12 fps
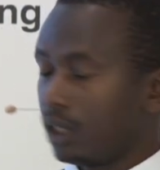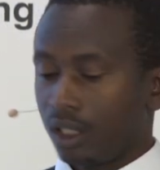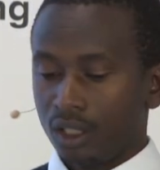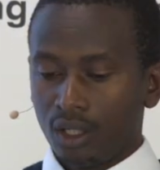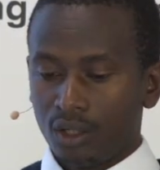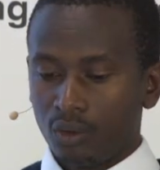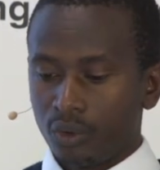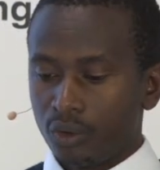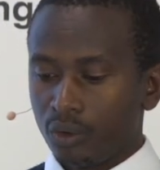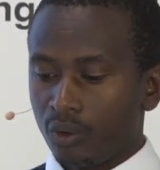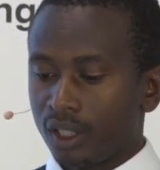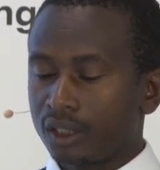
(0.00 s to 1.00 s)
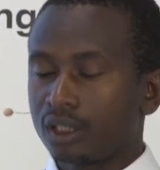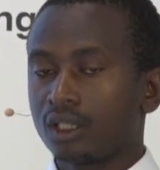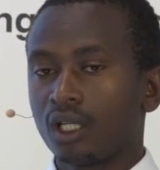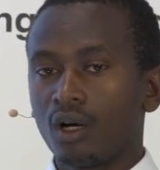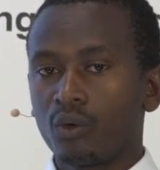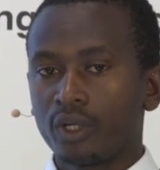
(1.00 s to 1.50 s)
and we look at
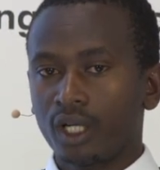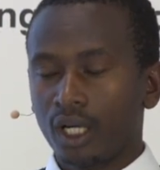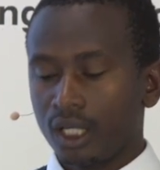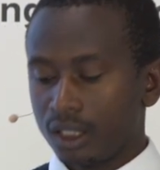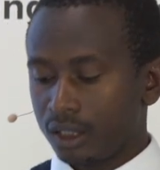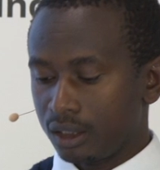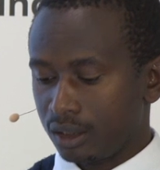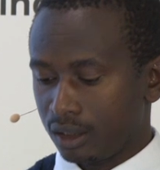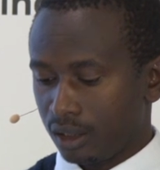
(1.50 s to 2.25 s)
how we can